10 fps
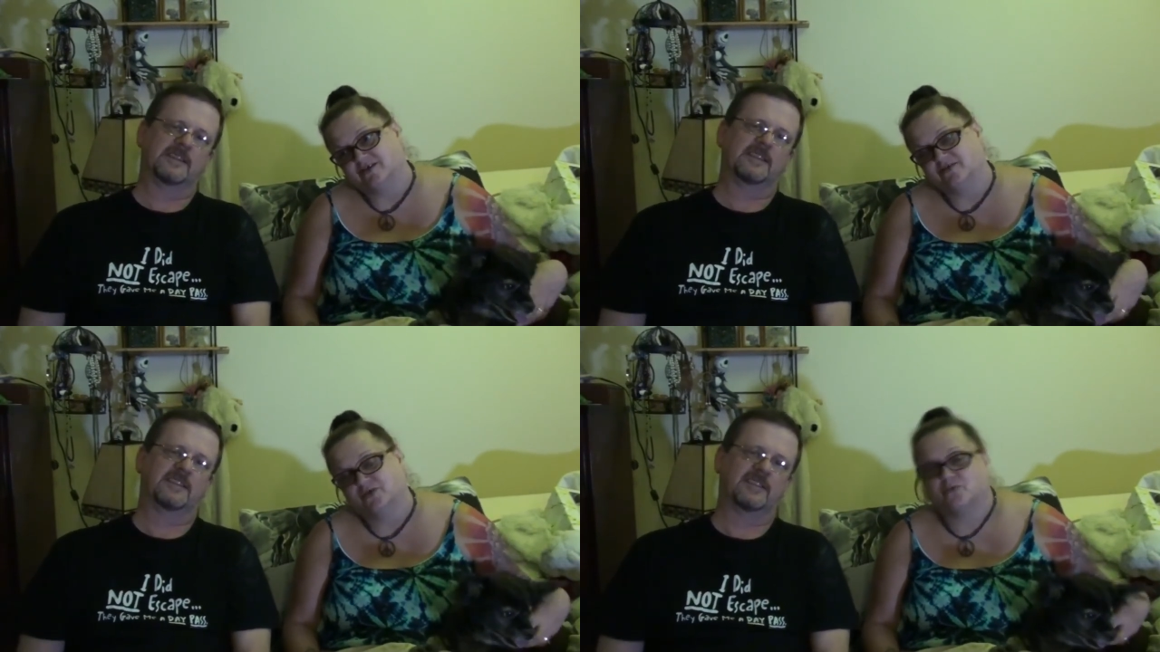
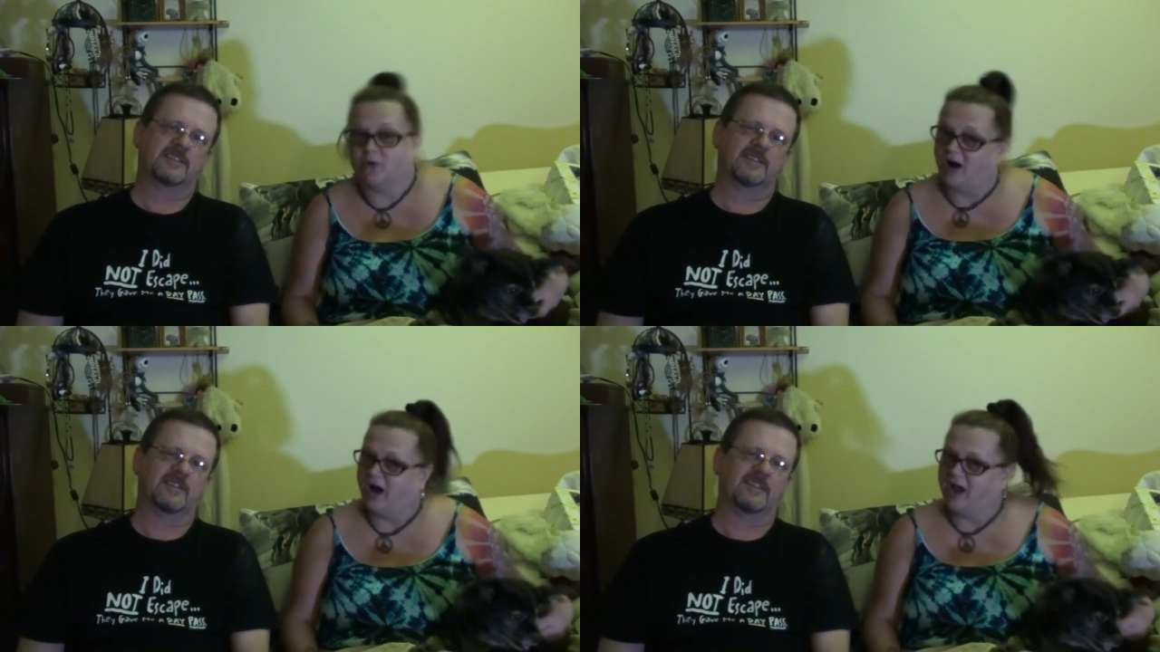Speaker 1: don't know
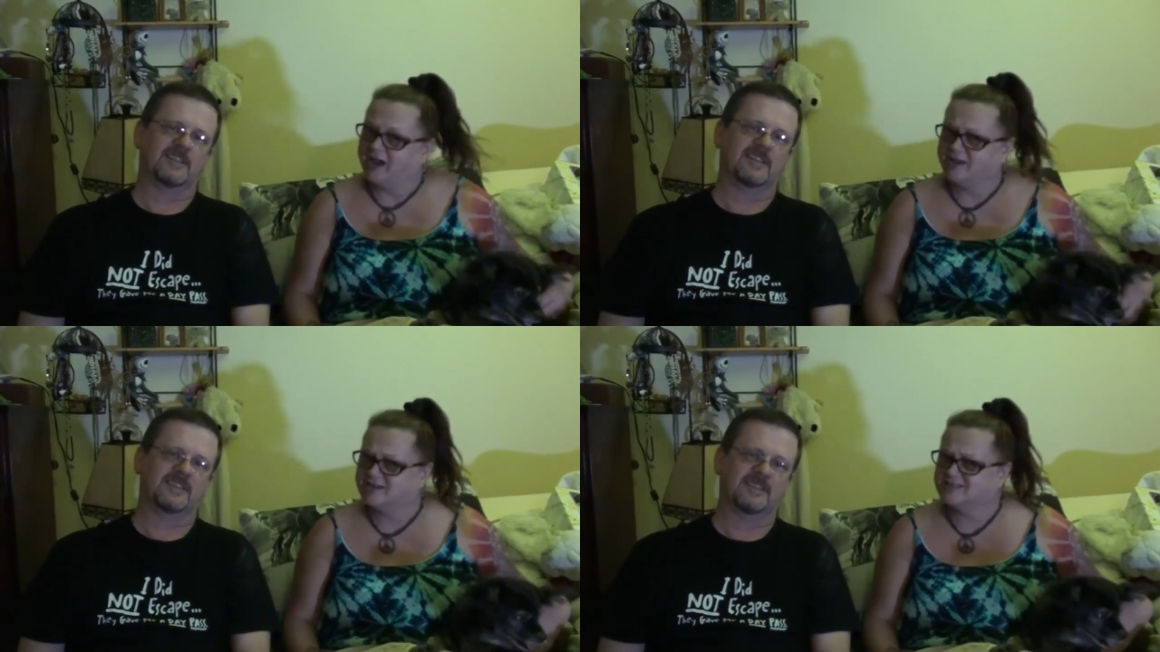
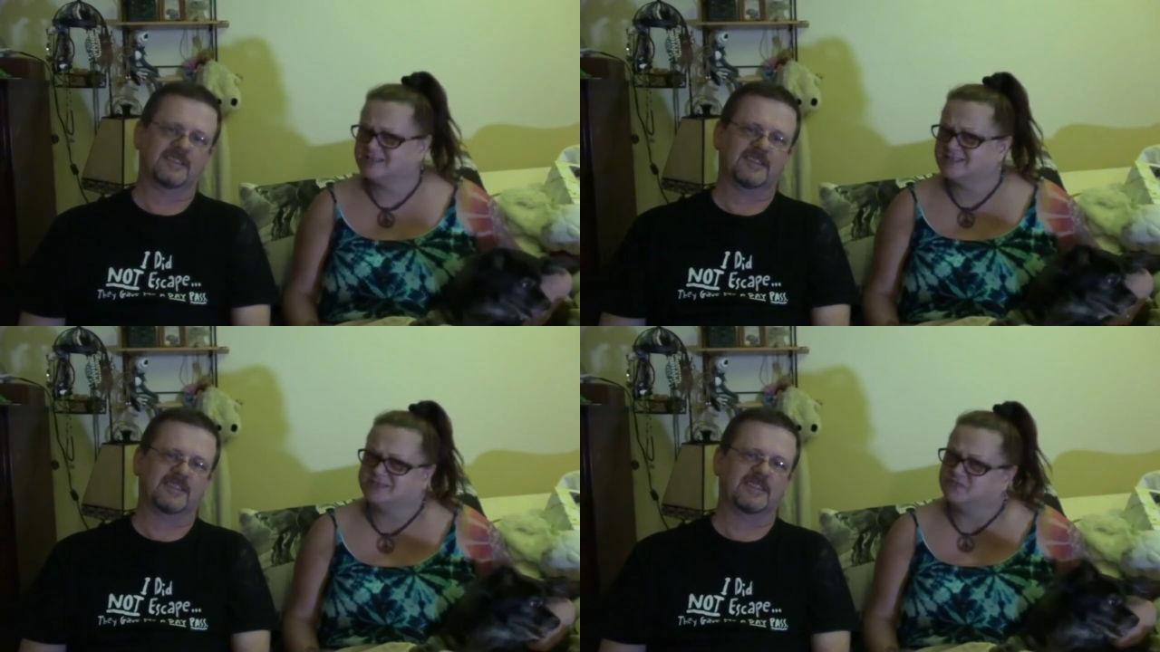why, because
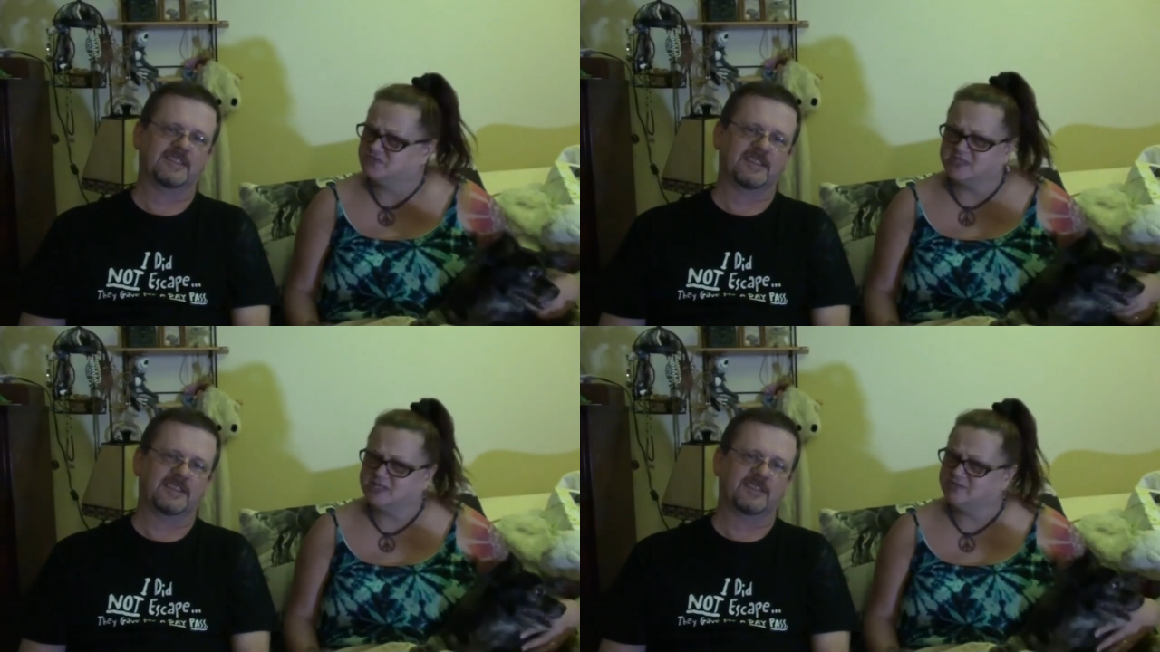it
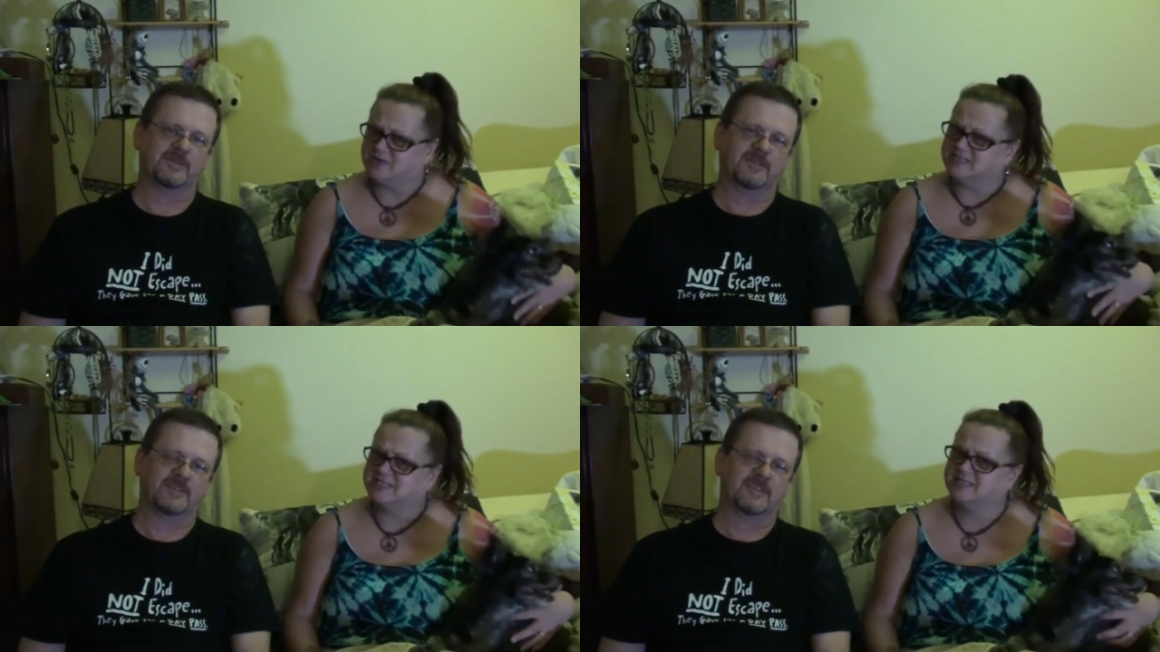really
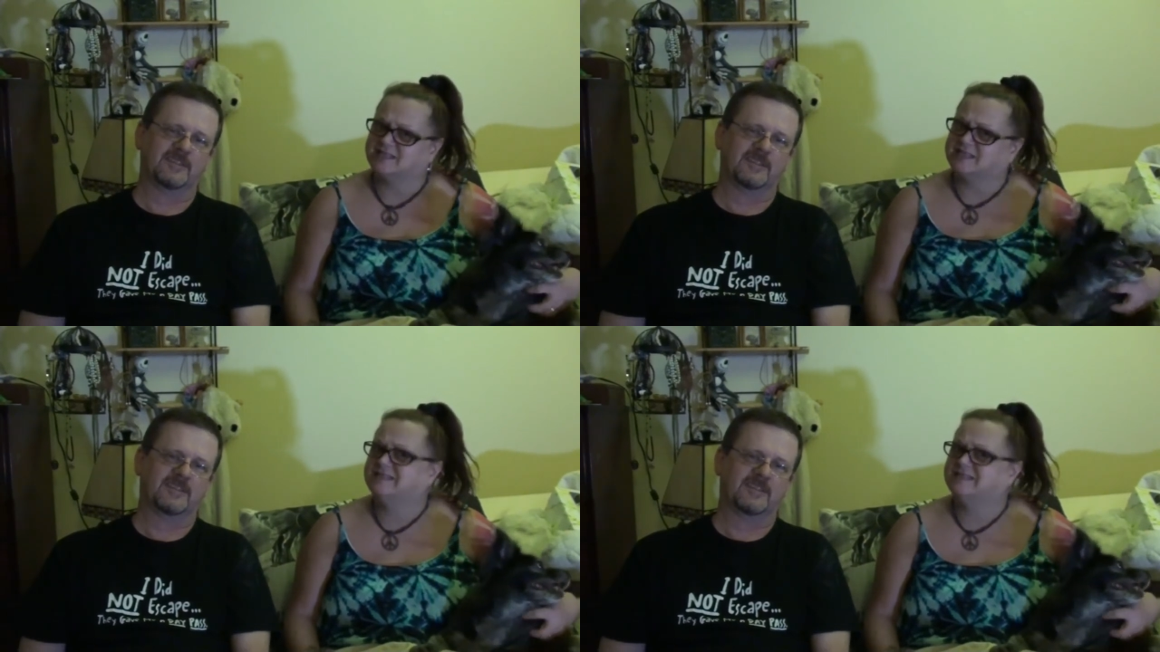wasn't